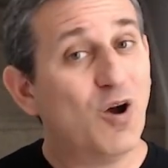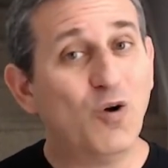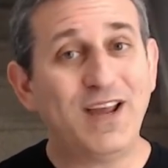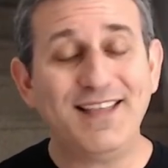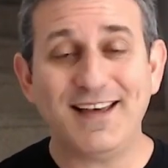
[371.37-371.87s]

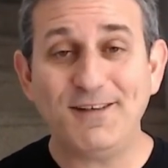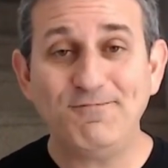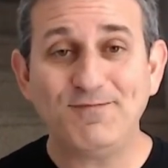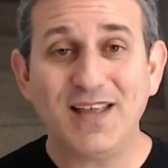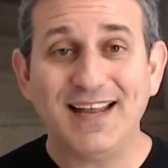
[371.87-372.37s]
Okay
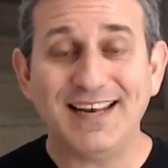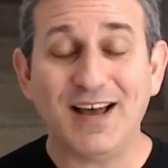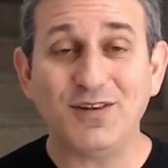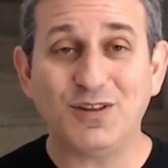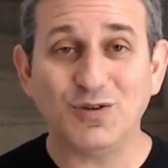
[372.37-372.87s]
then,
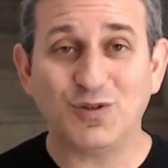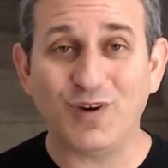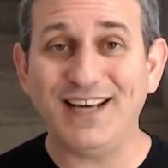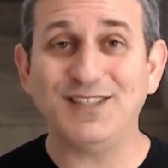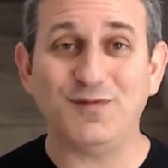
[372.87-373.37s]
now that those
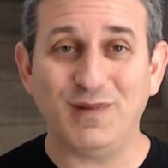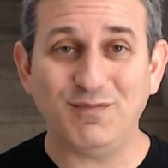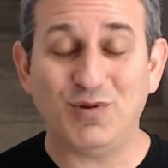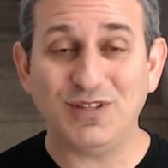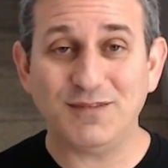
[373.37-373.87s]
grades have
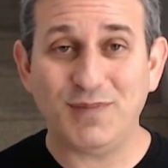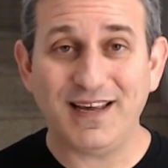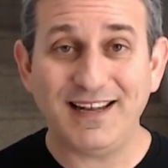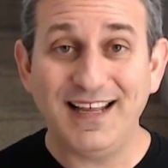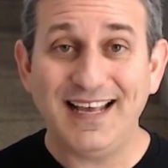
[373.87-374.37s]
been put to
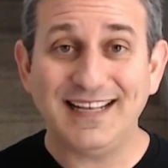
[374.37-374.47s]
bed,